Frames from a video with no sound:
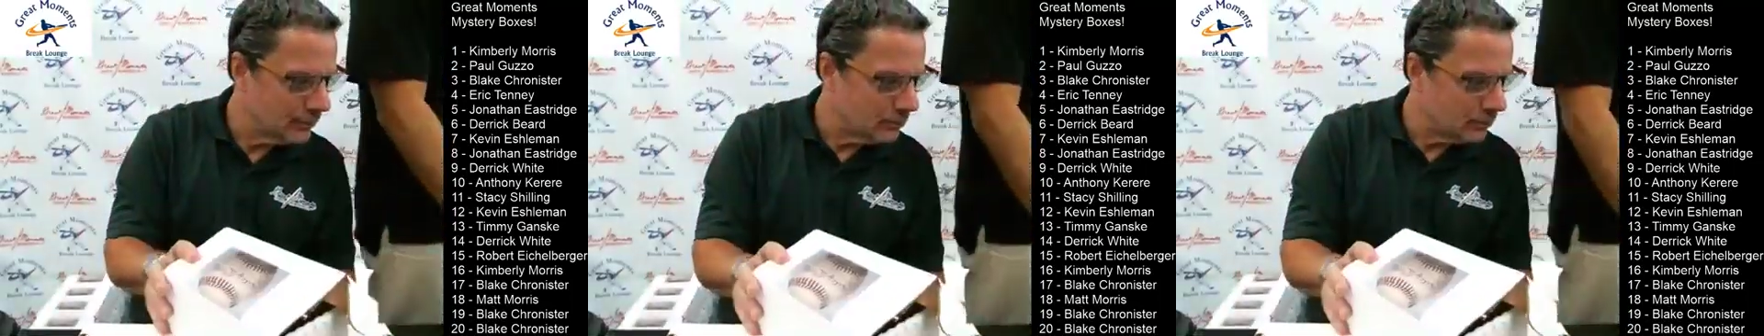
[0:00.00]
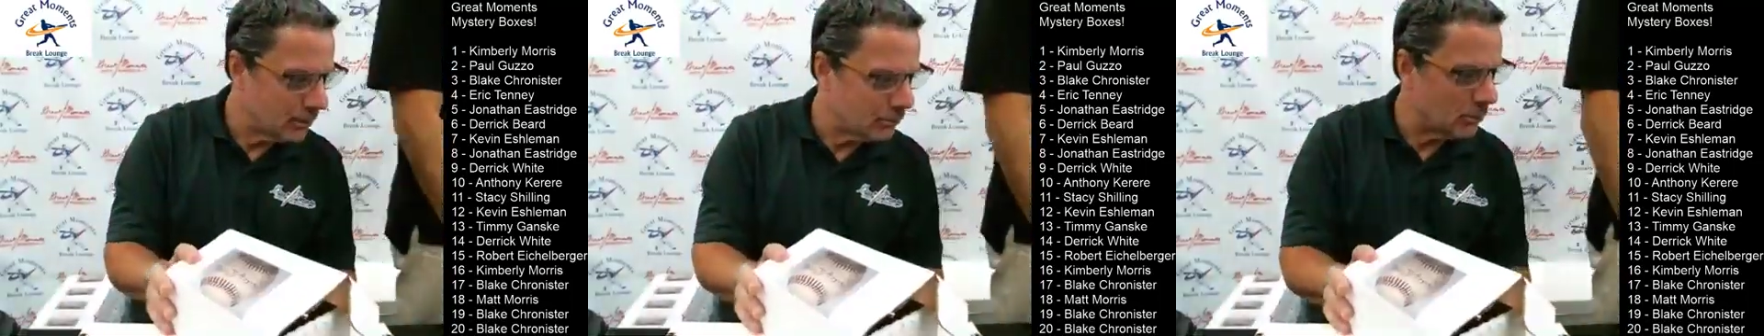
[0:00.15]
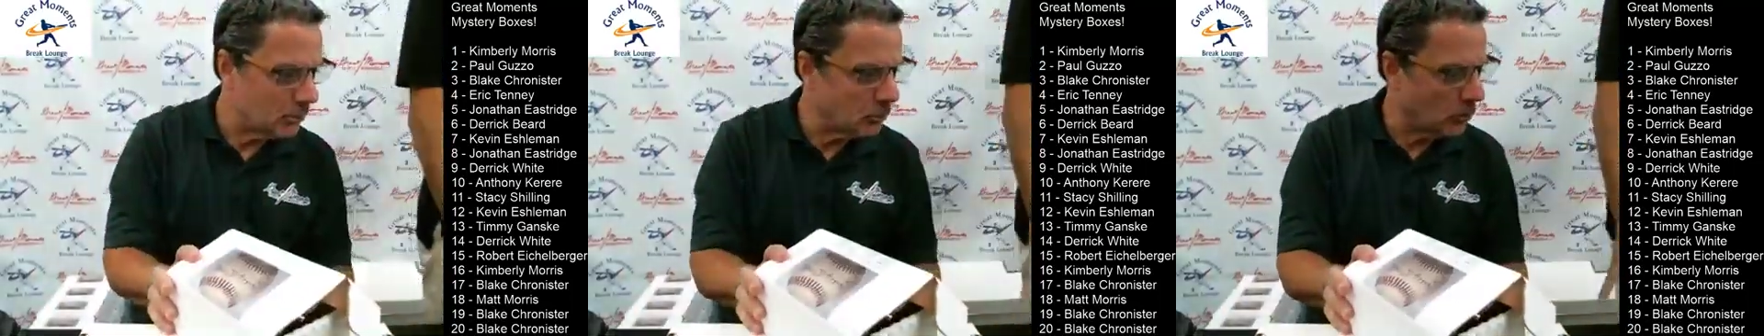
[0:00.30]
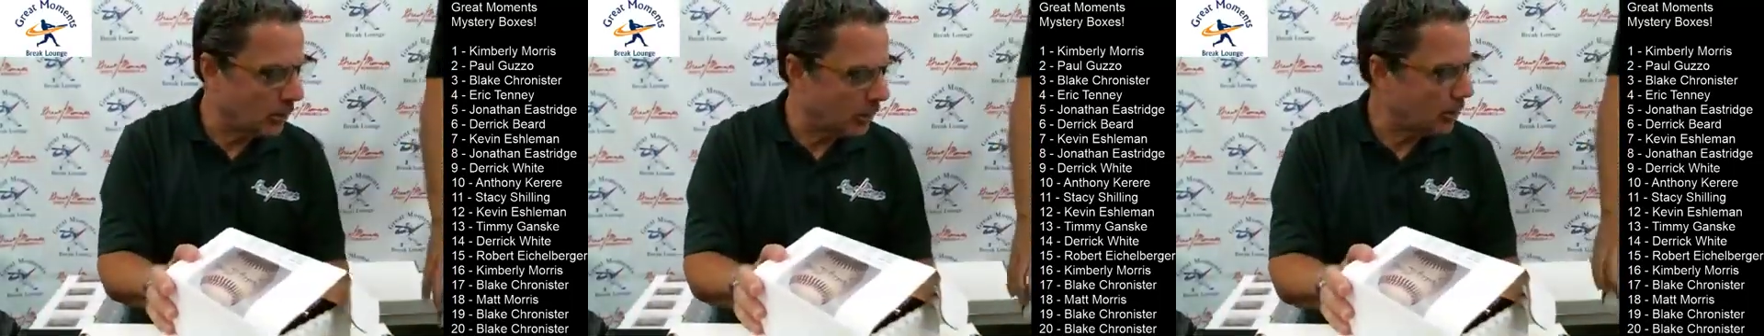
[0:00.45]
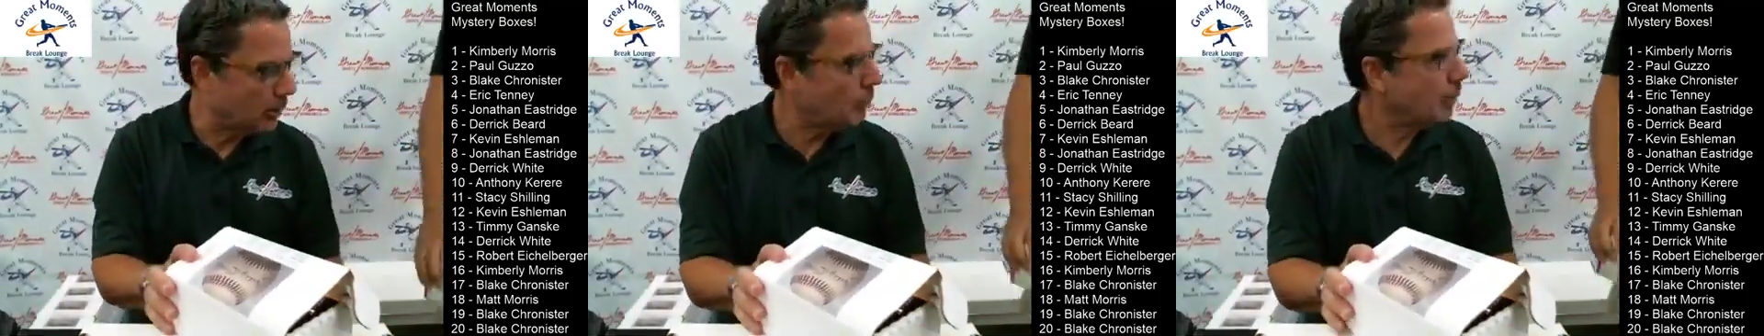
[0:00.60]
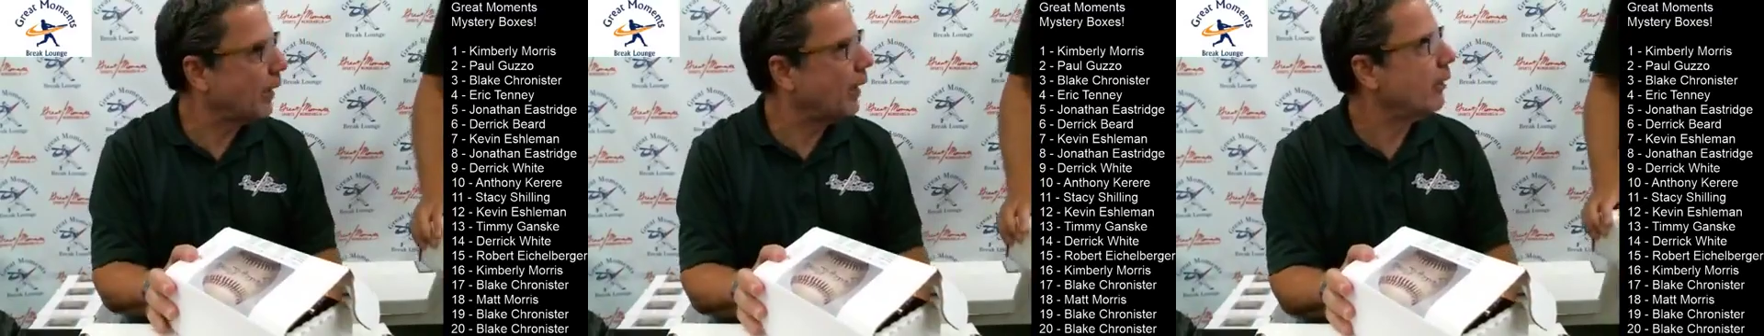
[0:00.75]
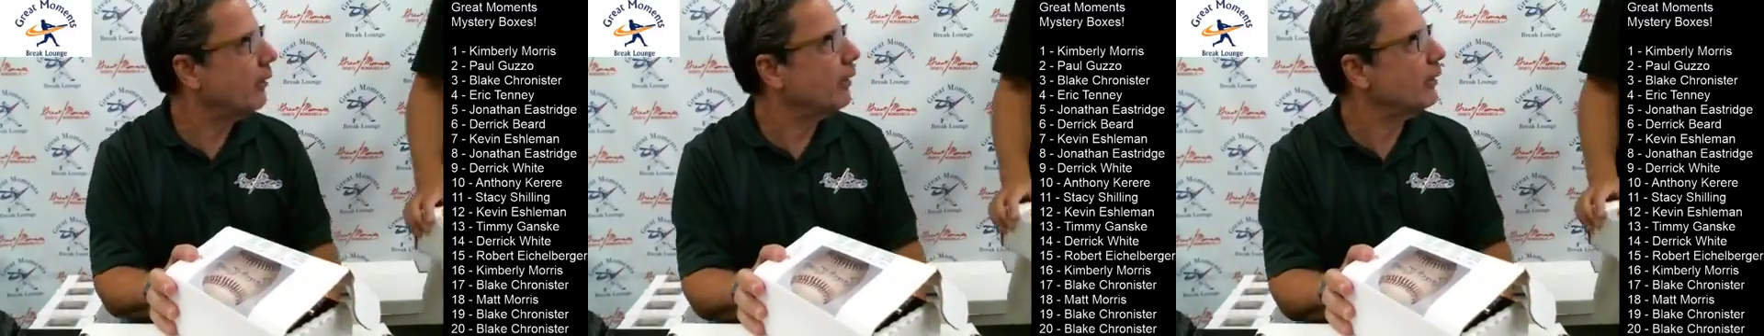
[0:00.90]
Maybe one of the
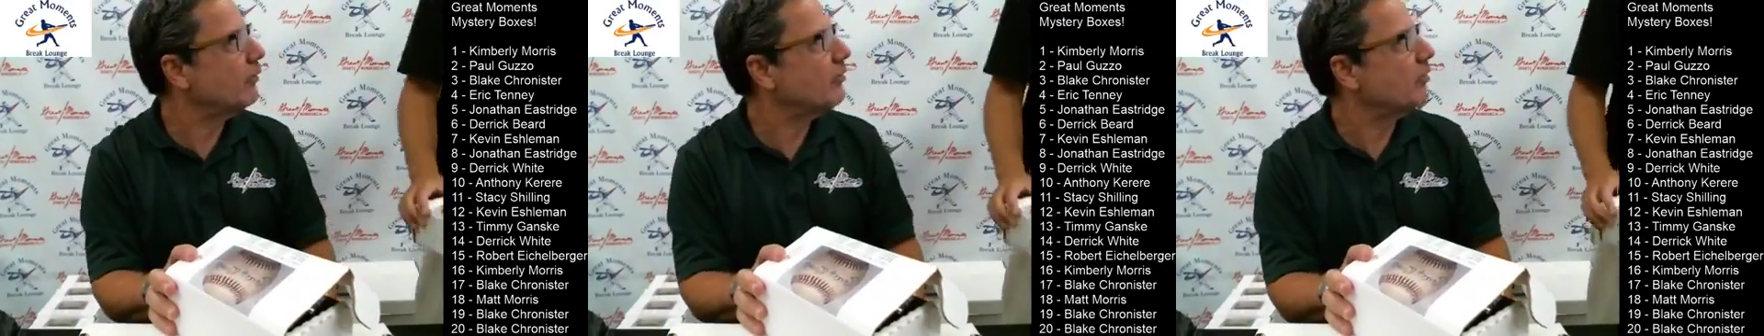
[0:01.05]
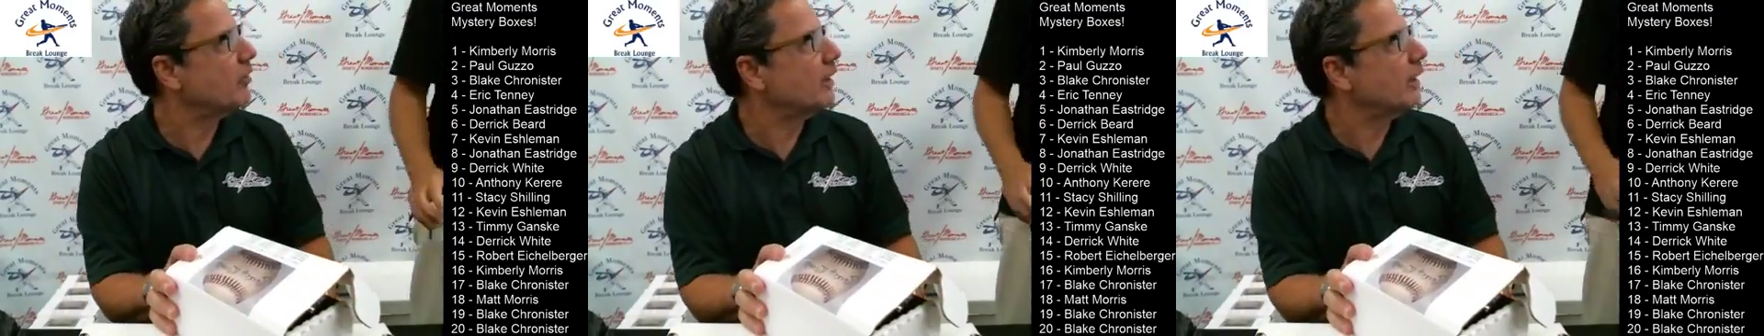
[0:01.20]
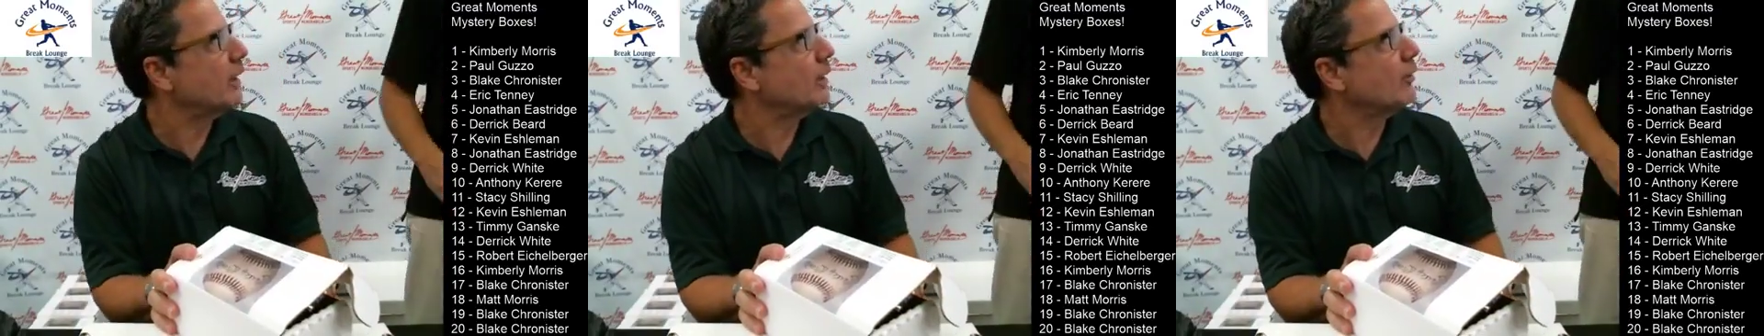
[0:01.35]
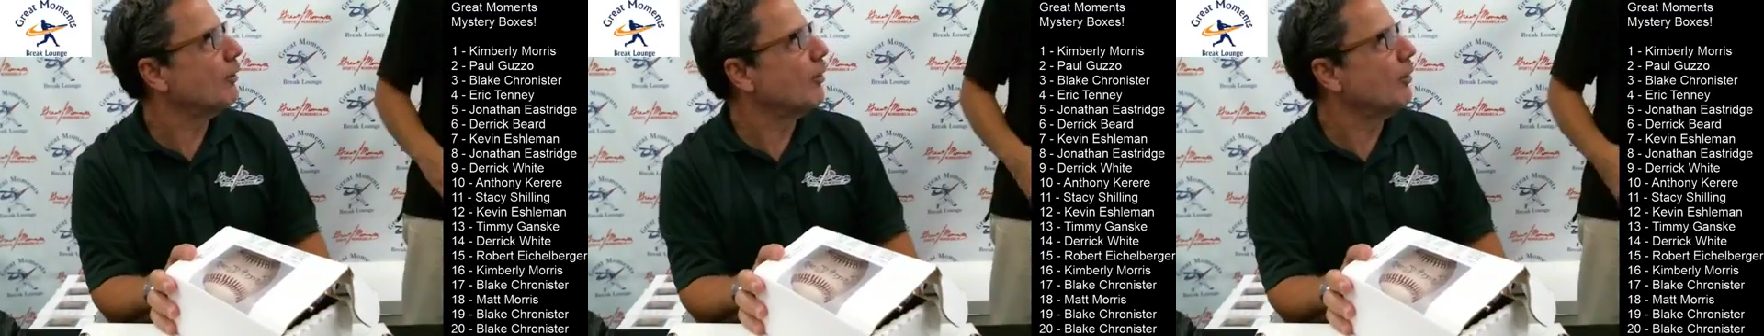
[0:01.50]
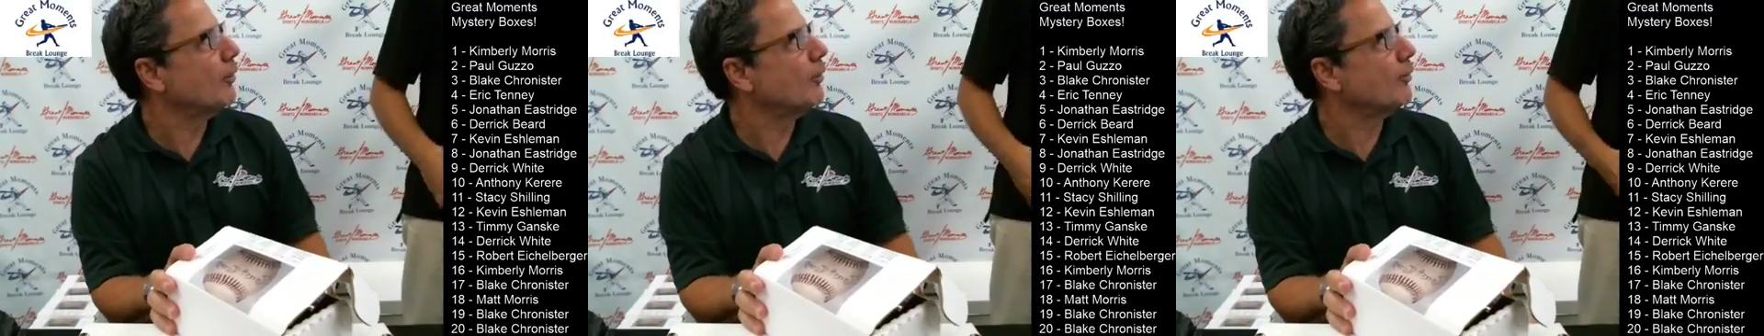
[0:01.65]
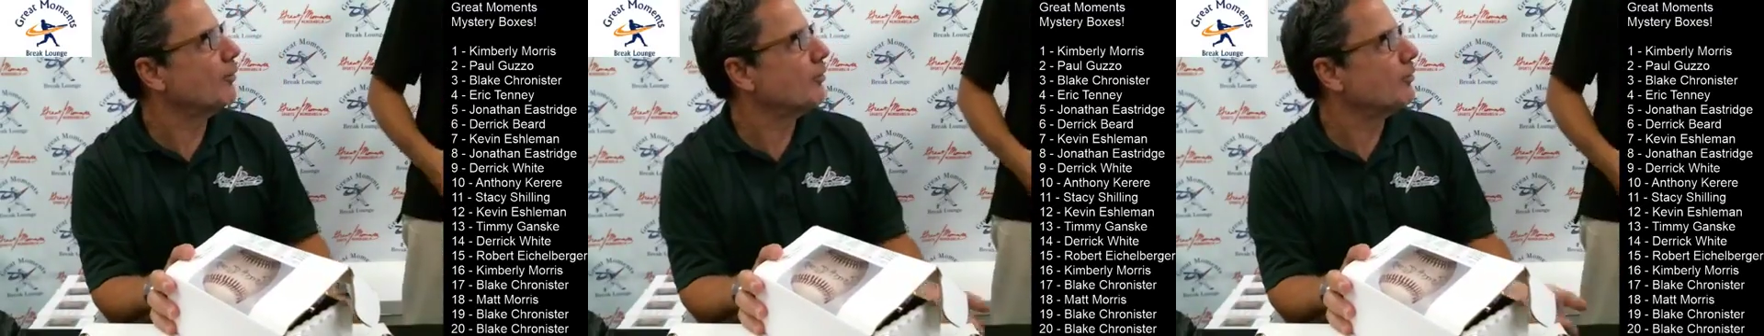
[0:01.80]
parents, the in laws,